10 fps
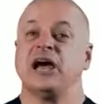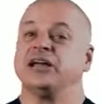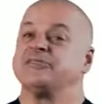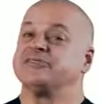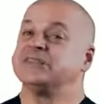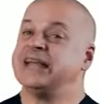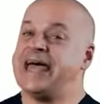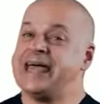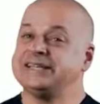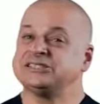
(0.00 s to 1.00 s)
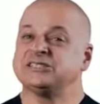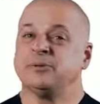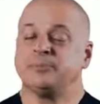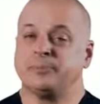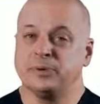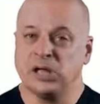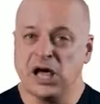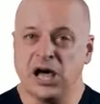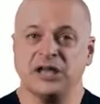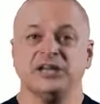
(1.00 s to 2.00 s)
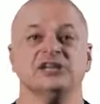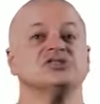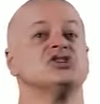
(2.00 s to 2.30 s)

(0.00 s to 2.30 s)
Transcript: if less blood is